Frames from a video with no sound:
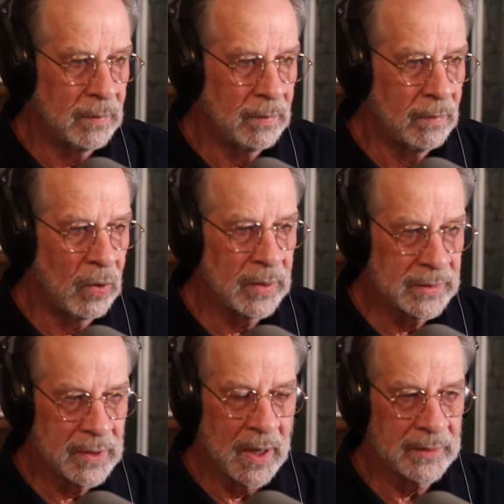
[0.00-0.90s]
Boris
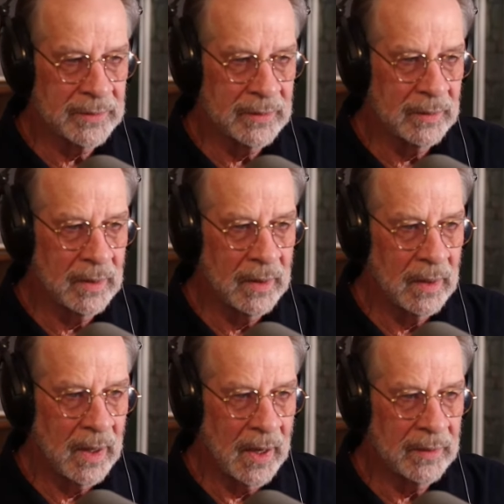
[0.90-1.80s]
Johnson.
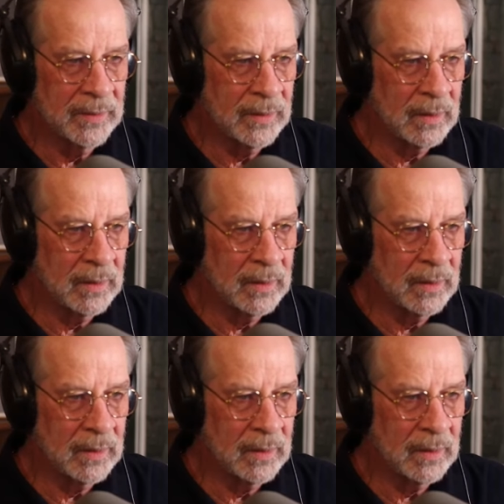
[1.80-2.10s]
And